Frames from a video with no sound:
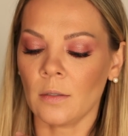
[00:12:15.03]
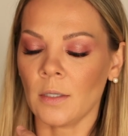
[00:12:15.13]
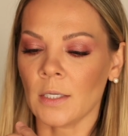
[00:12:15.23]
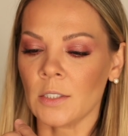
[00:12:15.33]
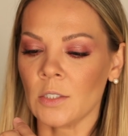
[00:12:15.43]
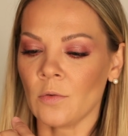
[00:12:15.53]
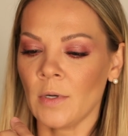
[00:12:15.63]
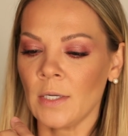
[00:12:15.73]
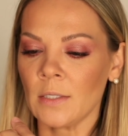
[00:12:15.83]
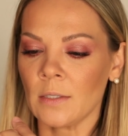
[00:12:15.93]
next to
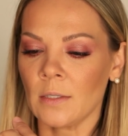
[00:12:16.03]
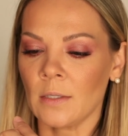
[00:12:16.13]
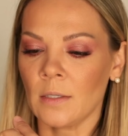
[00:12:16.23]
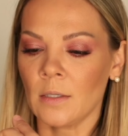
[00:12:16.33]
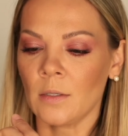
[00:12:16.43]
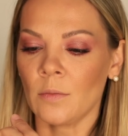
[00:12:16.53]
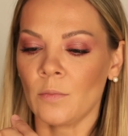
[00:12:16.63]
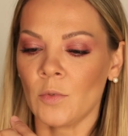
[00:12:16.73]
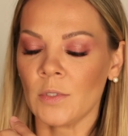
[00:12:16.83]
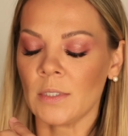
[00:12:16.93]
it,
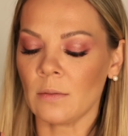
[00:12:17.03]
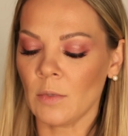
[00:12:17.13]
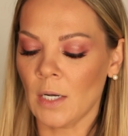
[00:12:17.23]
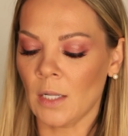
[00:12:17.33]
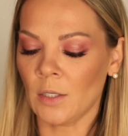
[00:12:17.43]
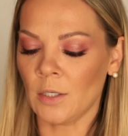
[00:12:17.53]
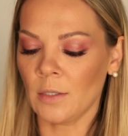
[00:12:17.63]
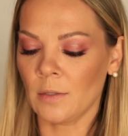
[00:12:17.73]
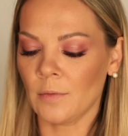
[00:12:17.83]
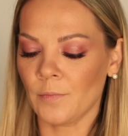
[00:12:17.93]
put some color